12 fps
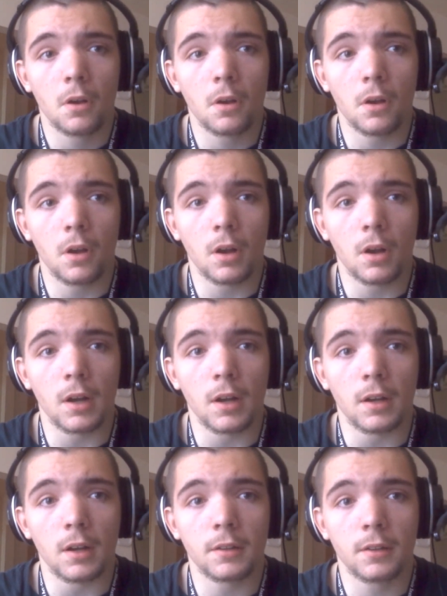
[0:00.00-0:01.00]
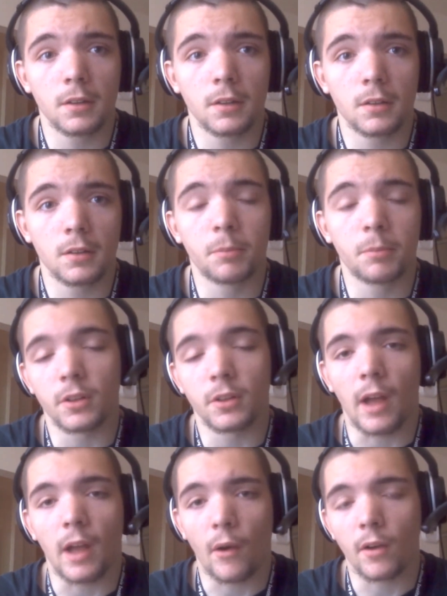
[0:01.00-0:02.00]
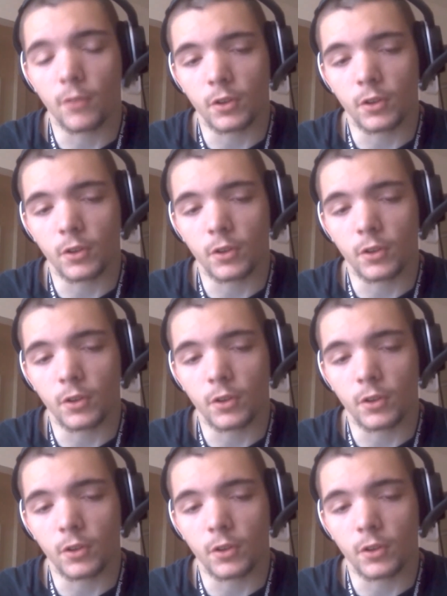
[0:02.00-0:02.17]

but however,